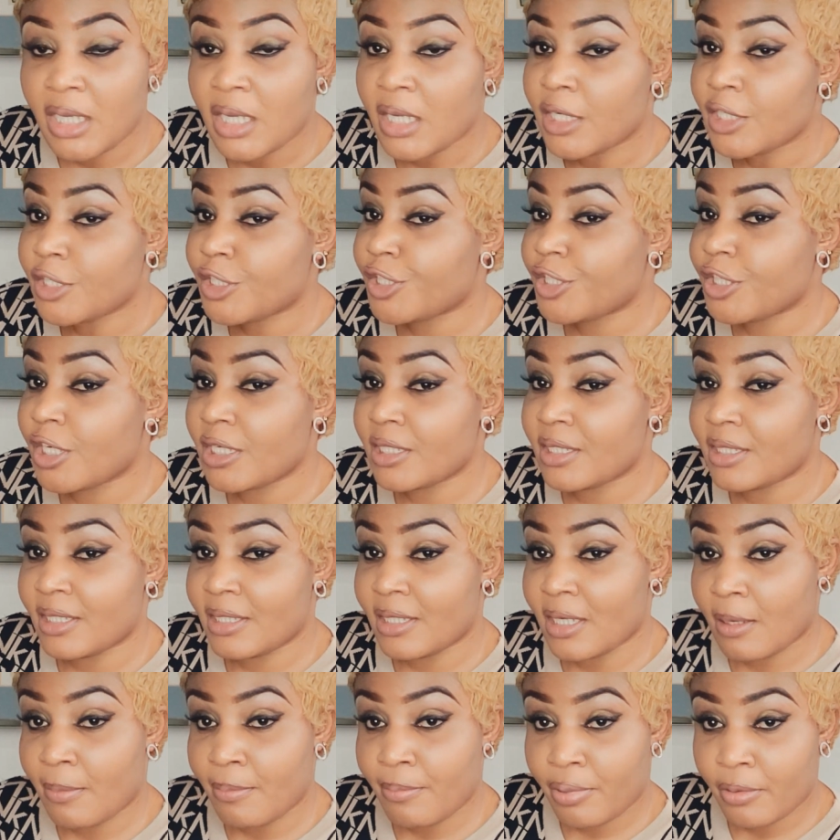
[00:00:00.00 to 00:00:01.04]
she did
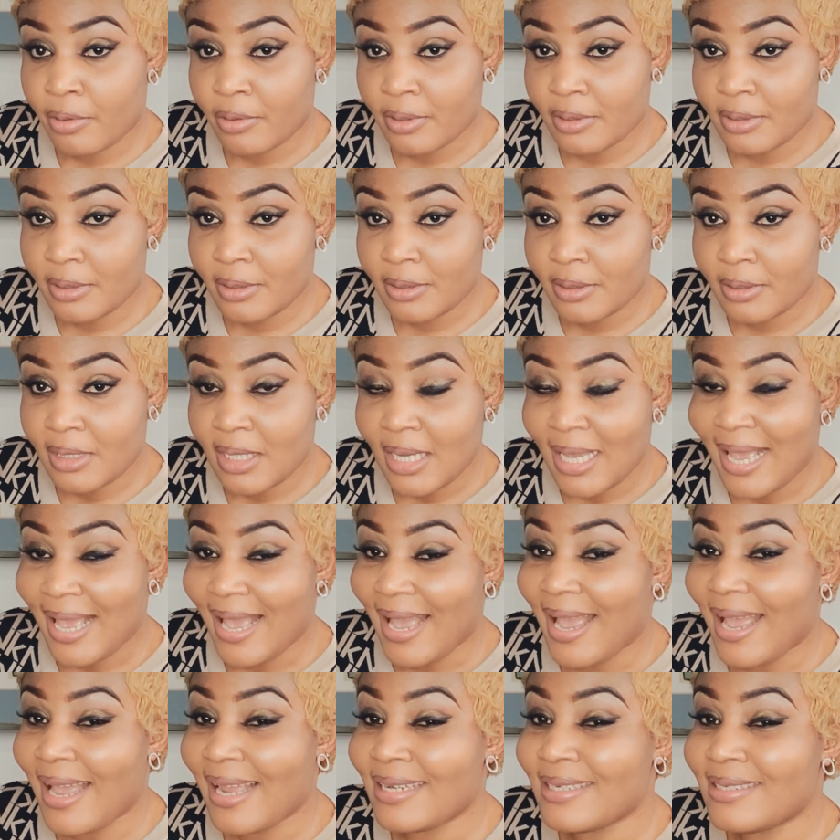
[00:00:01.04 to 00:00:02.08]
aborts,
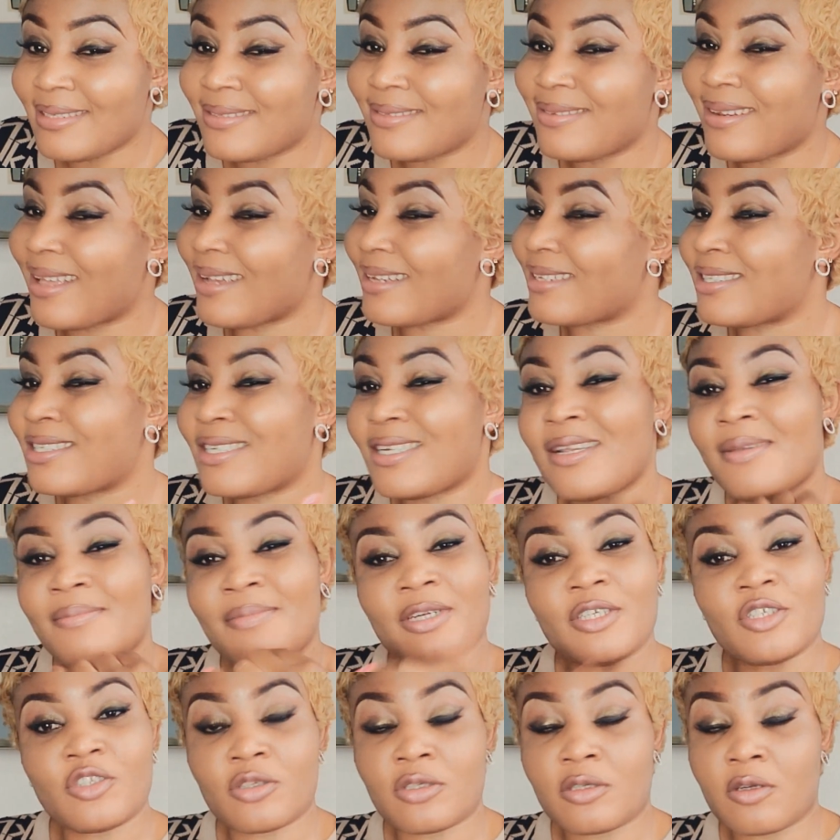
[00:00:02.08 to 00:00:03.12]
and like she
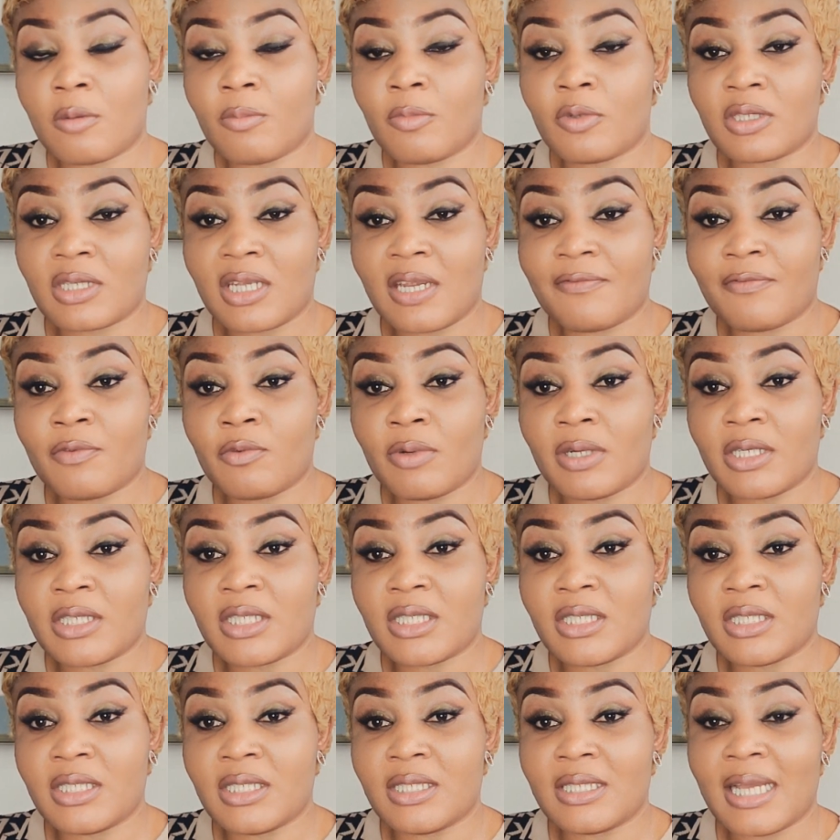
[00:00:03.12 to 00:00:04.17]
mentioned almost everywhere
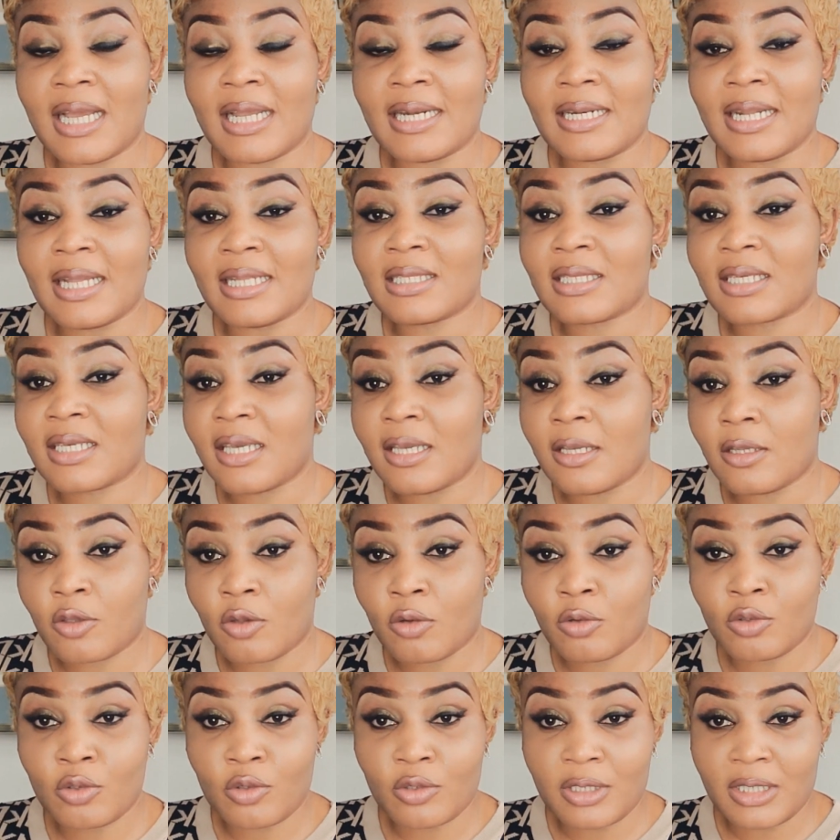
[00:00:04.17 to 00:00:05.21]
she did, and that's king
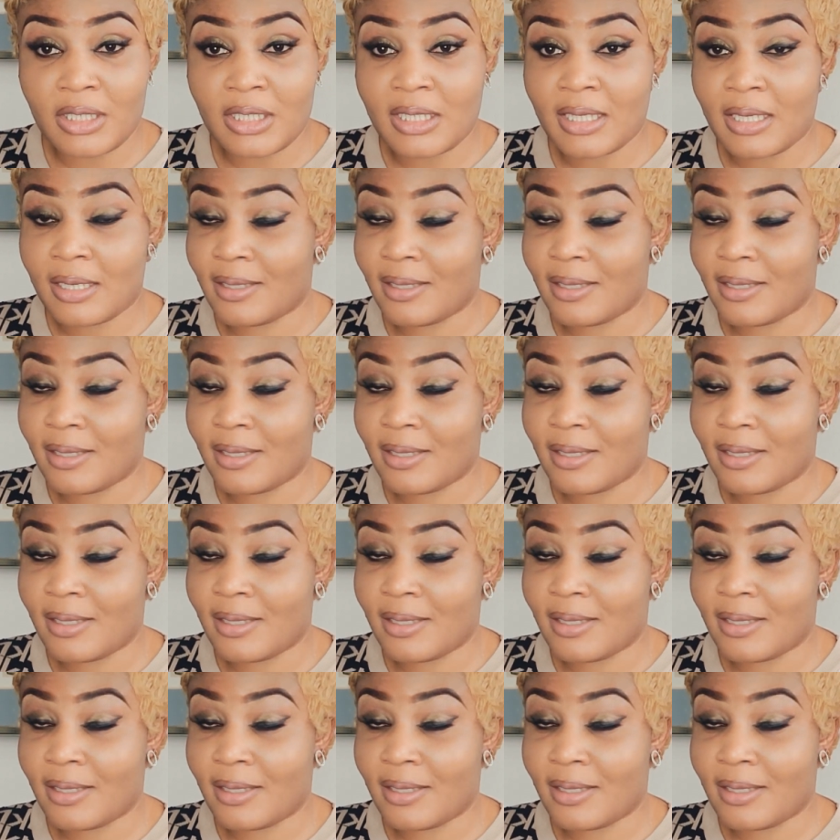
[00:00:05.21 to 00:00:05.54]
tone to DK,